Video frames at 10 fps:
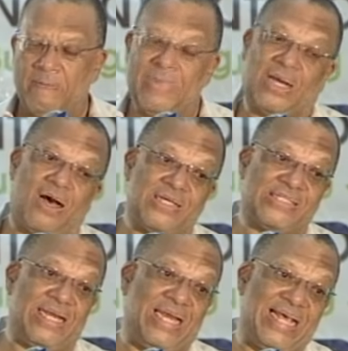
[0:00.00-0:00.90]
Because
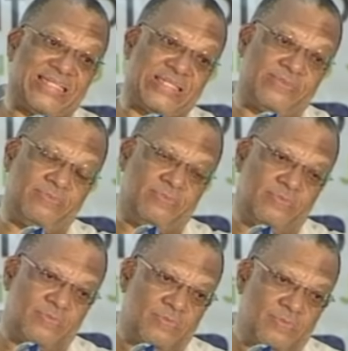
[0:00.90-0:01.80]
the lesson
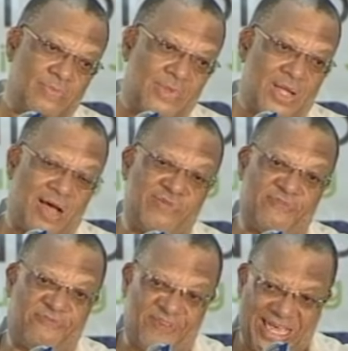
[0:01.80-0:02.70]
of the
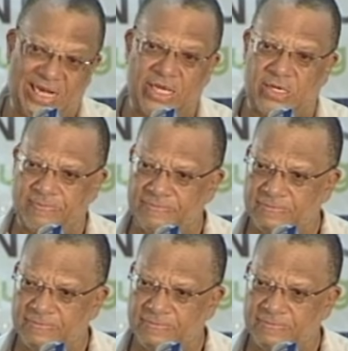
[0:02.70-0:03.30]
failure